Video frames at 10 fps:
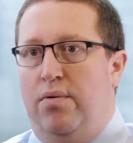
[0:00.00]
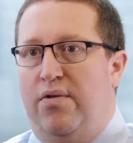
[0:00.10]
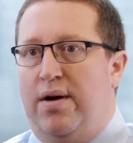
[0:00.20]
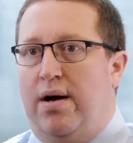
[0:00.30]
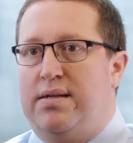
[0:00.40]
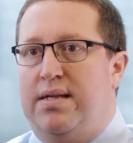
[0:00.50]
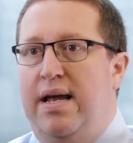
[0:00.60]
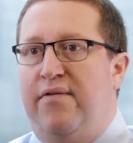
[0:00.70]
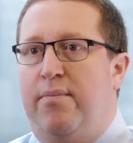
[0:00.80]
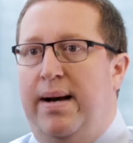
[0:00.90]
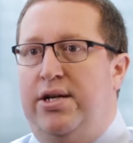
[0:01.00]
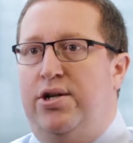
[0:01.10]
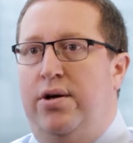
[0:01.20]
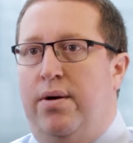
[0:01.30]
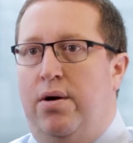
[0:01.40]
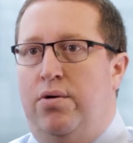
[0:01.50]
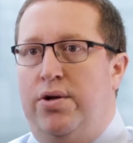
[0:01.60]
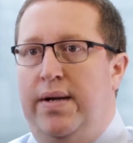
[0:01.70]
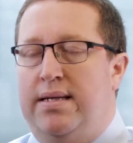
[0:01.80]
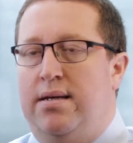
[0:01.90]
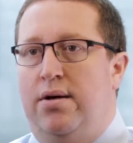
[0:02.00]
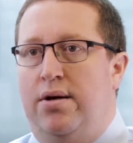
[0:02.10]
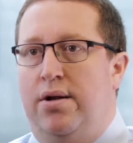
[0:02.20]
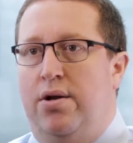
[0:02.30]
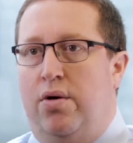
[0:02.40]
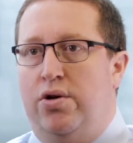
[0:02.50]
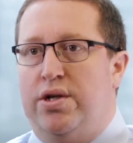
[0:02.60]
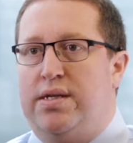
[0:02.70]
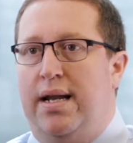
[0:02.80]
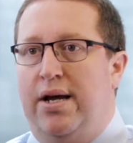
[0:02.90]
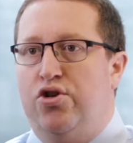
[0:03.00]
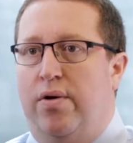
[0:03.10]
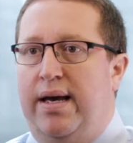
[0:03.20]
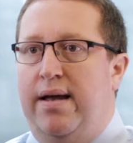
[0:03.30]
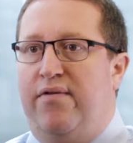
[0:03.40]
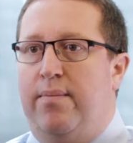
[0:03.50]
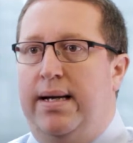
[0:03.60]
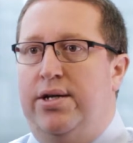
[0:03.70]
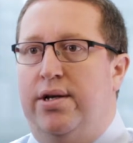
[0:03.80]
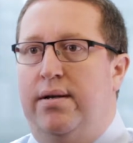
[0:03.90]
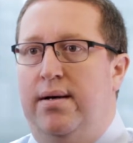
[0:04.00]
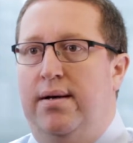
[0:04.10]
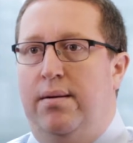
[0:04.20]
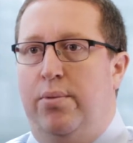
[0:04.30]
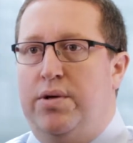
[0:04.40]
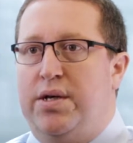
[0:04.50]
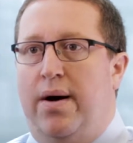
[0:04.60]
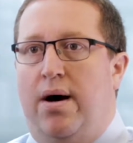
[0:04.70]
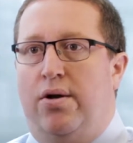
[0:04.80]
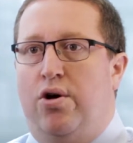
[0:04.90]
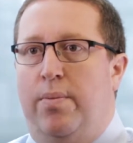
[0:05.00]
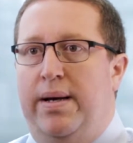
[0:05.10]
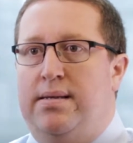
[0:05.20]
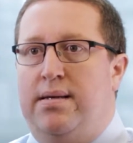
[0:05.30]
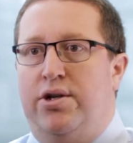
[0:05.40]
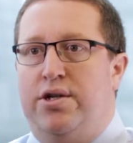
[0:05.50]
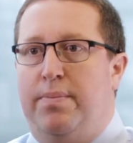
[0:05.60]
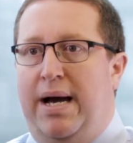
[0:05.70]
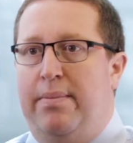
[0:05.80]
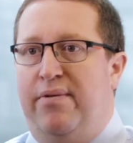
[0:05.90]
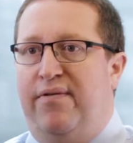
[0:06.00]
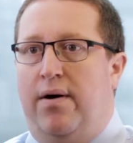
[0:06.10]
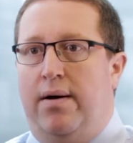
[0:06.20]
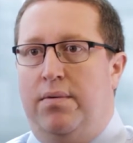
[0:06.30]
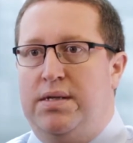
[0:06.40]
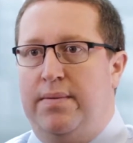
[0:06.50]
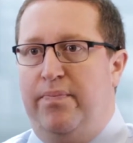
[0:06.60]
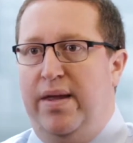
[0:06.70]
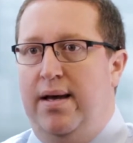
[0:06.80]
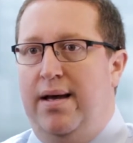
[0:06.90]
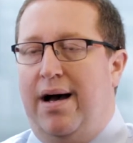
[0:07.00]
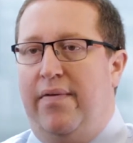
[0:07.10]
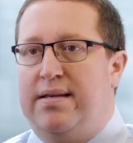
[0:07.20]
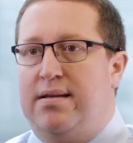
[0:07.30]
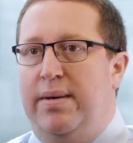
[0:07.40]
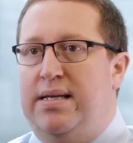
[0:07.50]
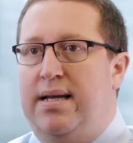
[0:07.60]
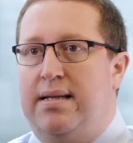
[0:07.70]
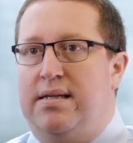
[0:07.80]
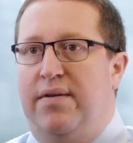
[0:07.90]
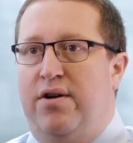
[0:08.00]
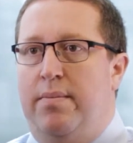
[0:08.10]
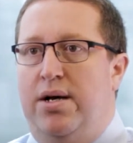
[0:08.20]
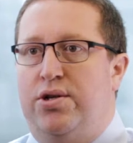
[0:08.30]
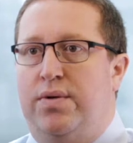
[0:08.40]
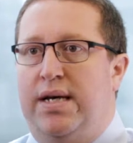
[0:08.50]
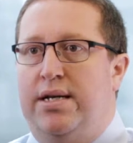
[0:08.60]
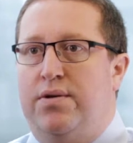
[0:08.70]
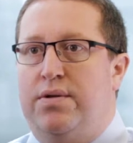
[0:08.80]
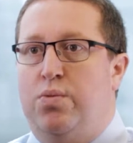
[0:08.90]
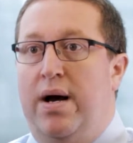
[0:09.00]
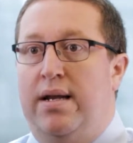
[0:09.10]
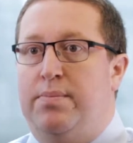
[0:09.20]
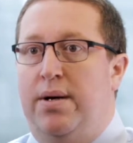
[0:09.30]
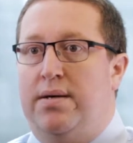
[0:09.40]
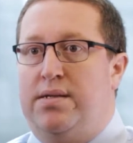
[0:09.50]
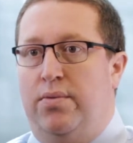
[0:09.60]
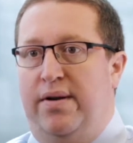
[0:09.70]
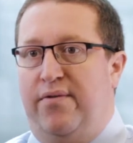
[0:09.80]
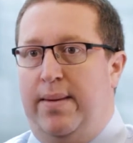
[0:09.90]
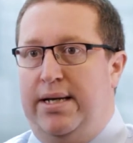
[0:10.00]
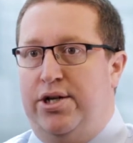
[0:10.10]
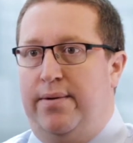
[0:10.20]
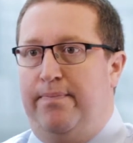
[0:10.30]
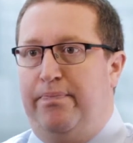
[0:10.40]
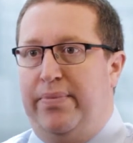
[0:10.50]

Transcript: With regards to the information you hold, you need to look at not just electronic information, but also hard copies such as paper files. And this can be sensitive commercial data as well as personal information.